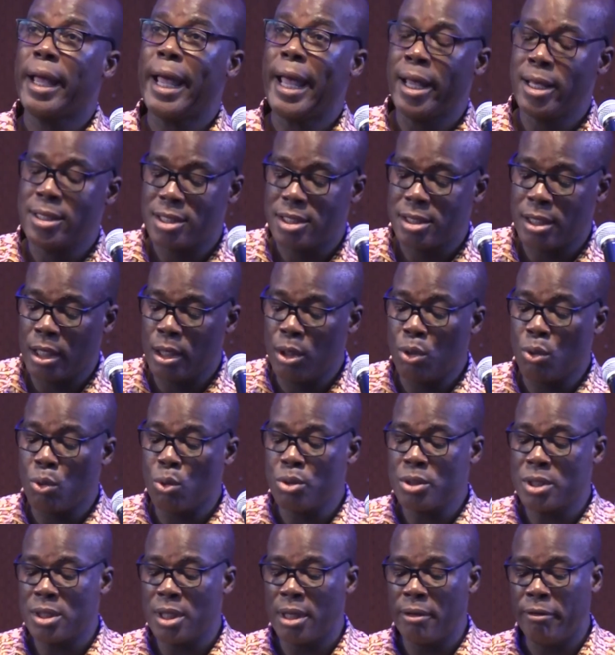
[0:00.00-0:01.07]
is
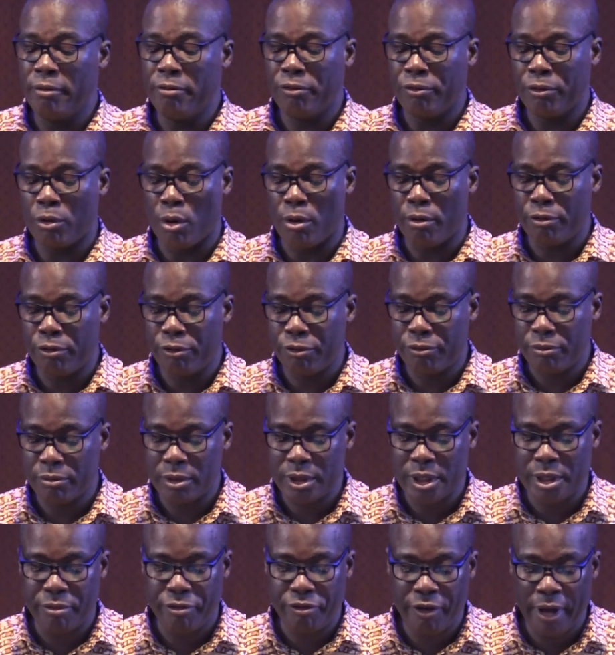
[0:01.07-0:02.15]
inclusive of
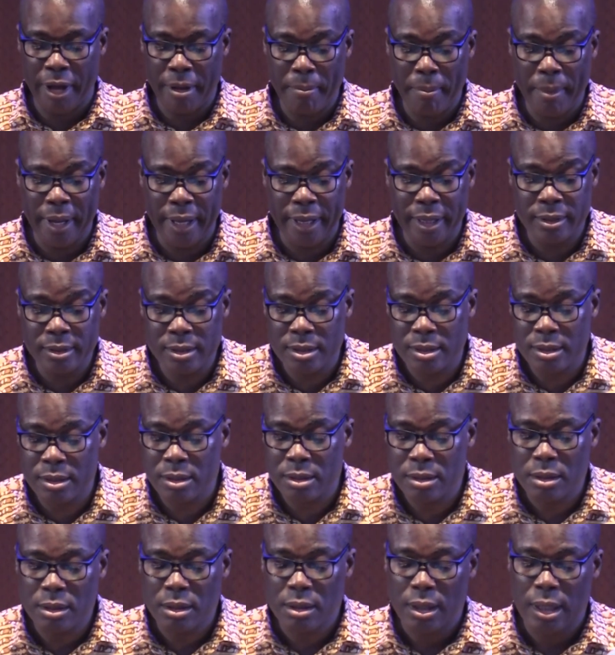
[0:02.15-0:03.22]
deferment,
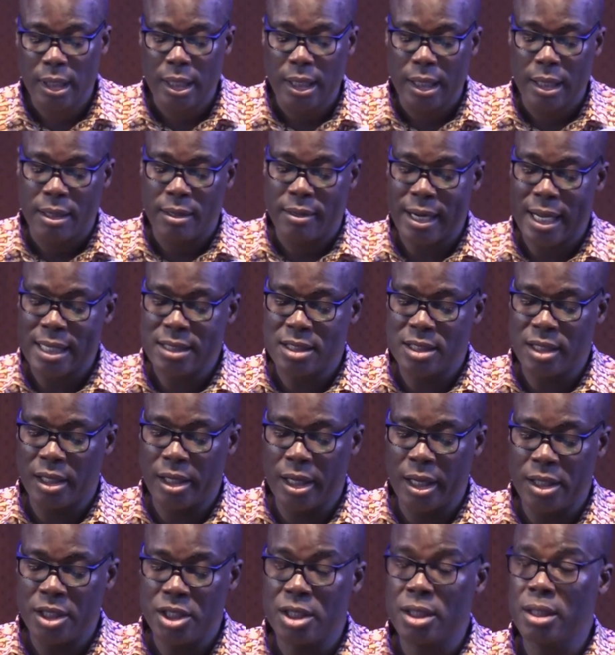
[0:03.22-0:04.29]

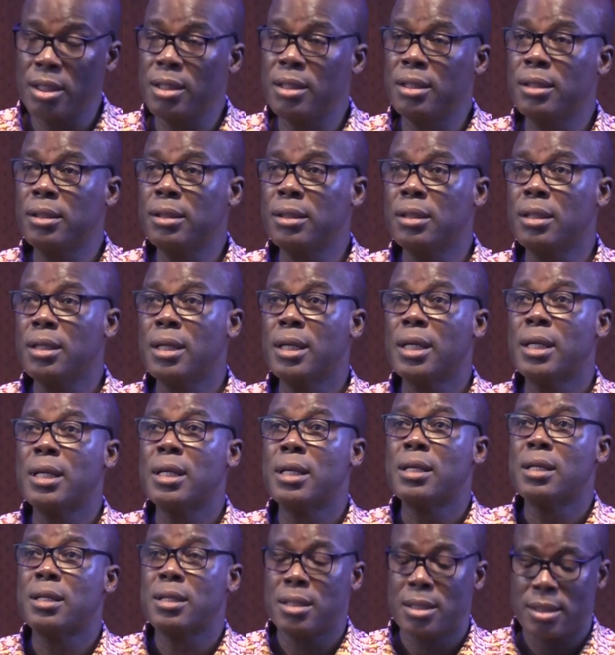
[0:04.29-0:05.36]
rustication,
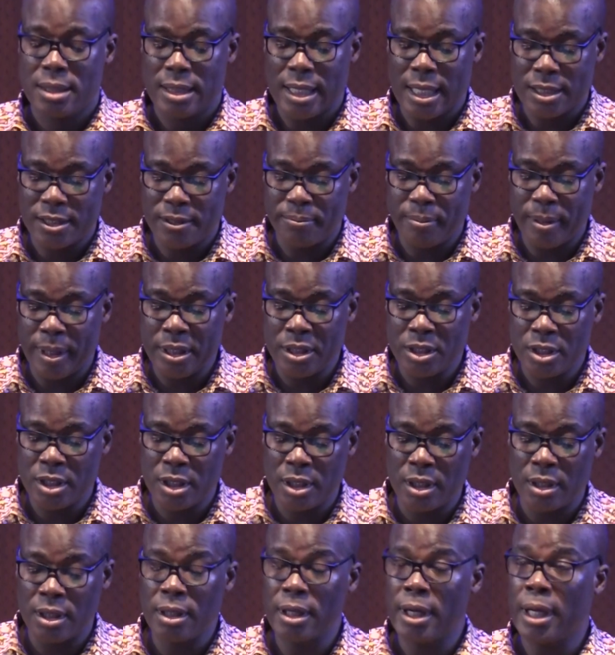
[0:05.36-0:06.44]

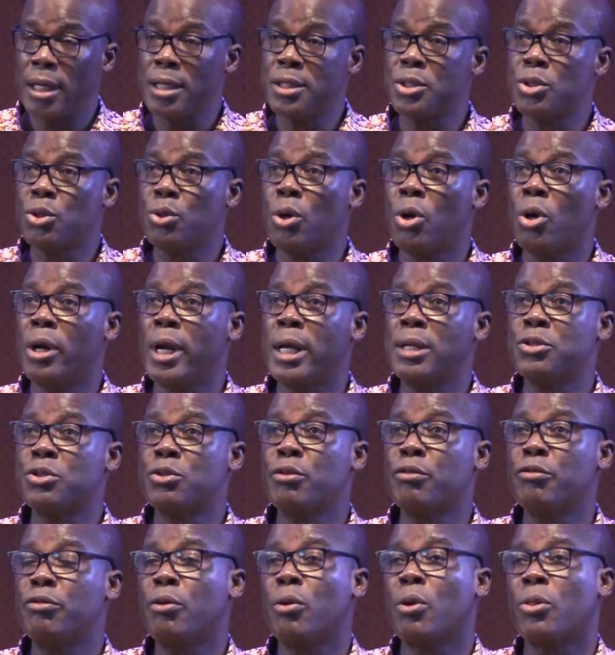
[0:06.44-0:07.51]
suspension, and so on and
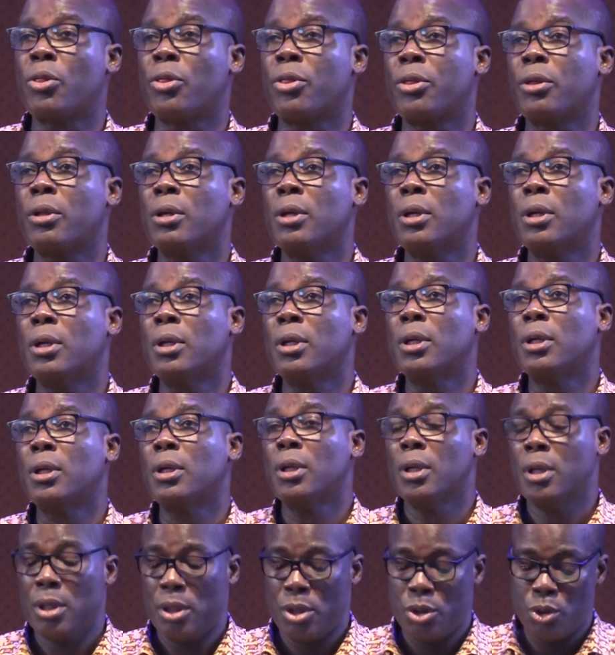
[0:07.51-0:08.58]
so forth.
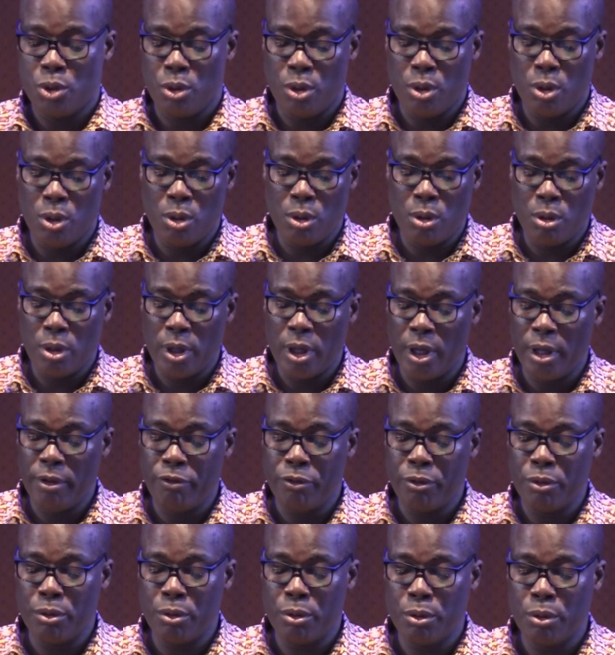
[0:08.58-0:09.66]
So
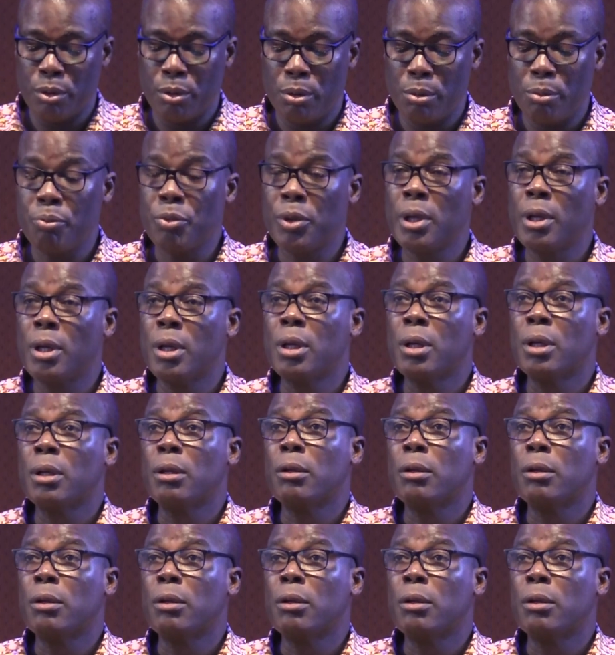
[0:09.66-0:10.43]
if you